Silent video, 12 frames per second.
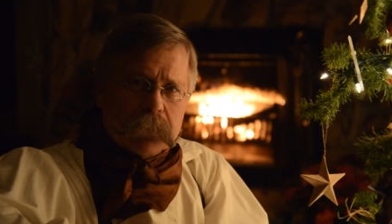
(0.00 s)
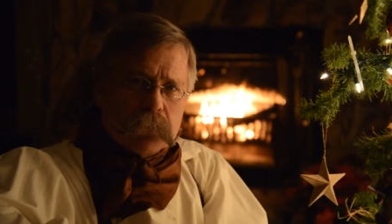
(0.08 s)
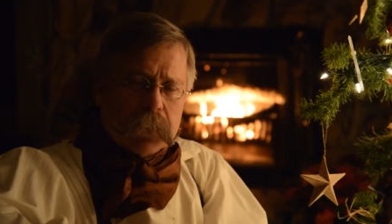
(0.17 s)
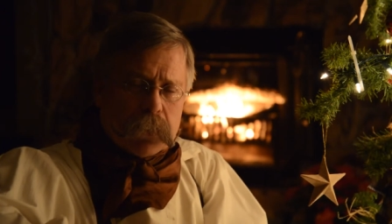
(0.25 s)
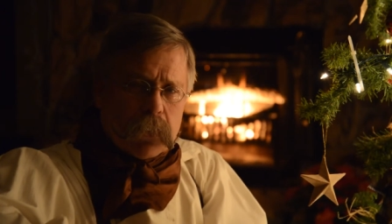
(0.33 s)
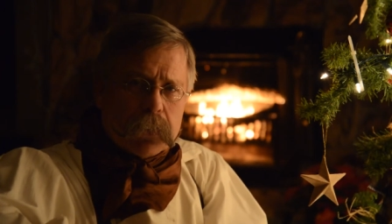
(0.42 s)
we
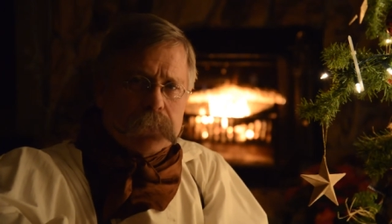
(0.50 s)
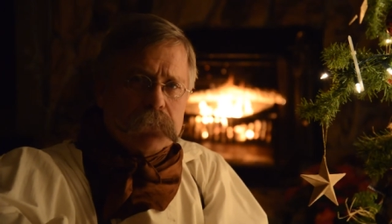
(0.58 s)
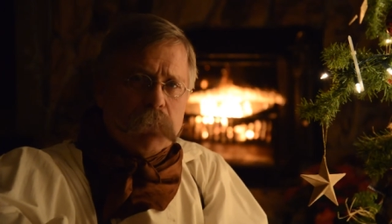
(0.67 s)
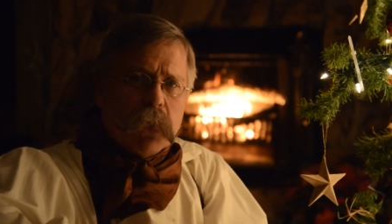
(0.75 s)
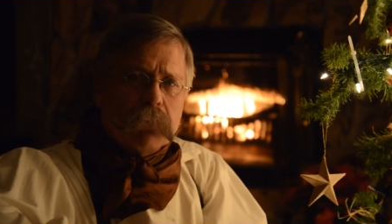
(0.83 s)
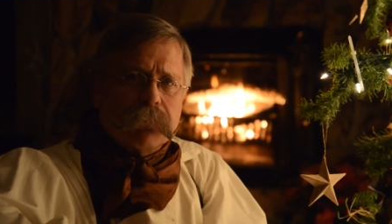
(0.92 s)
cut a
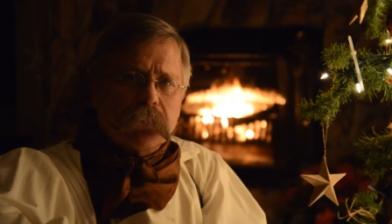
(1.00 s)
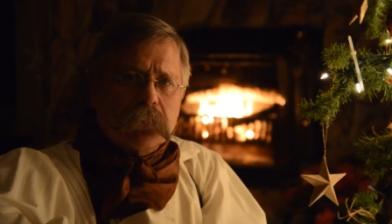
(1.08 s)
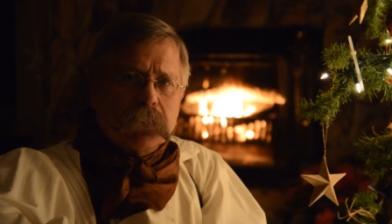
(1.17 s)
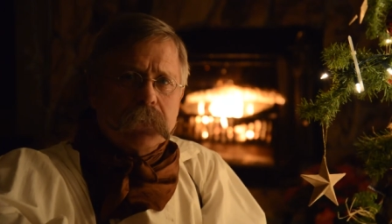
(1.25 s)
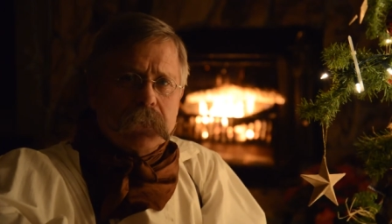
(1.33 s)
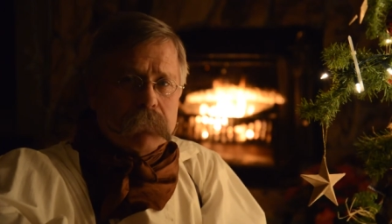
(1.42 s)
small
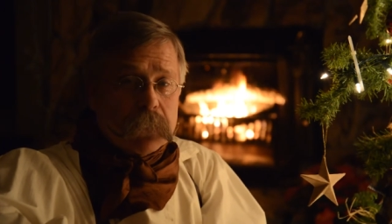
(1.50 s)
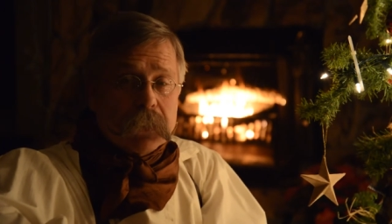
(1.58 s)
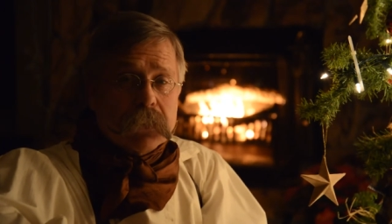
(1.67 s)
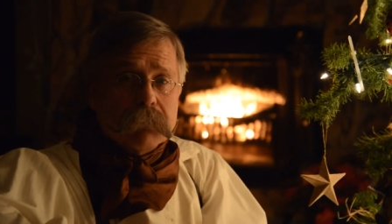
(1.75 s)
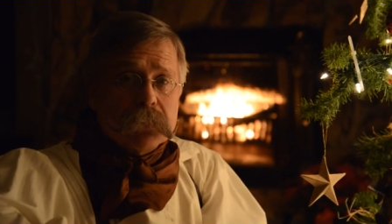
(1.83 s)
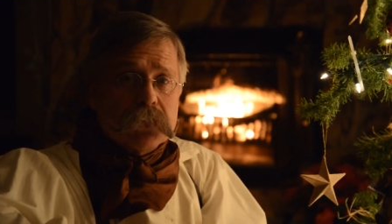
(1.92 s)
fir to bring
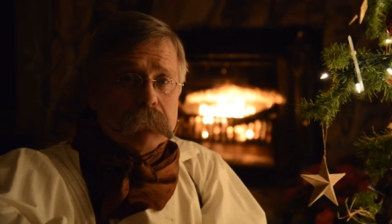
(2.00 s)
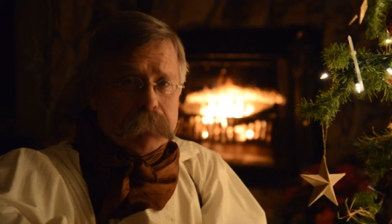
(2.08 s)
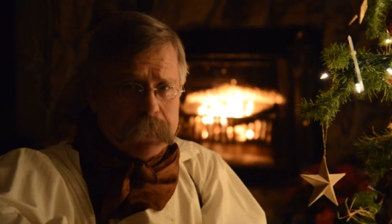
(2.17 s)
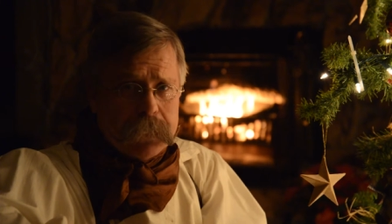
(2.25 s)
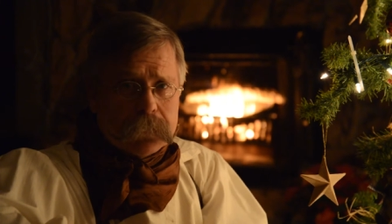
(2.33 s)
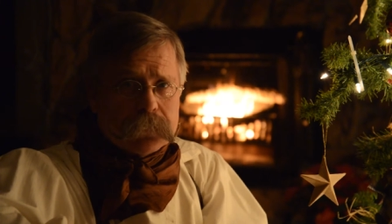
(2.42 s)
him some
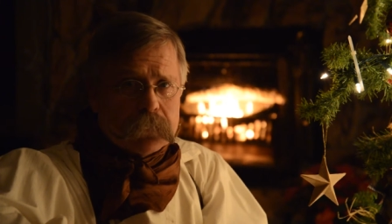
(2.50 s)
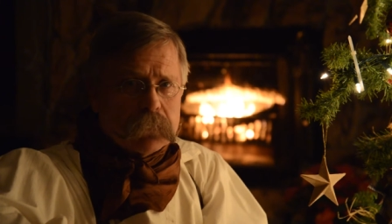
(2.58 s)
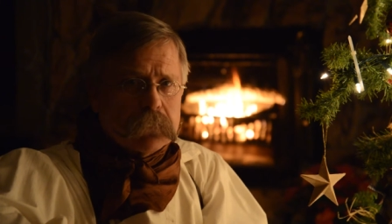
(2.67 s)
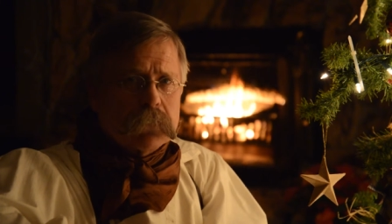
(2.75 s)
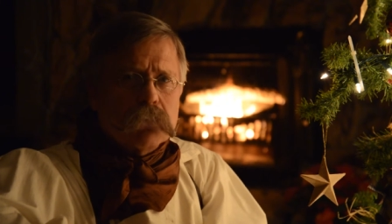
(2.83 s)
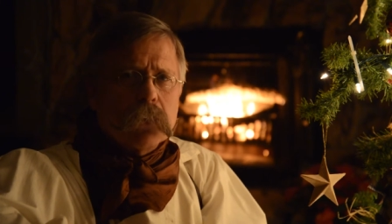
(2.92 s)
peace and
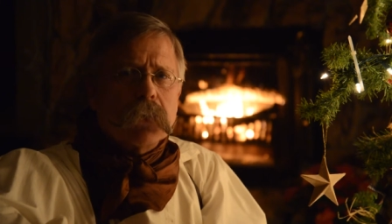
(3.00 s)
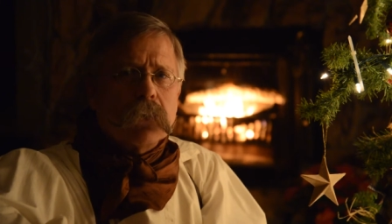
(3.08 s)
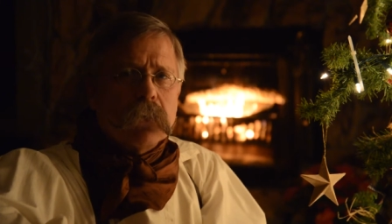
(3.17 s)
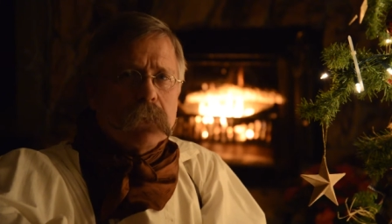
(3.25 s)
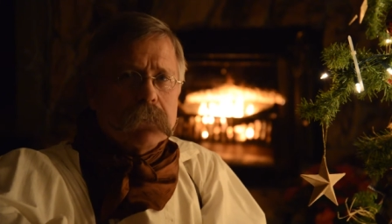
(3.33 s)
goodwill on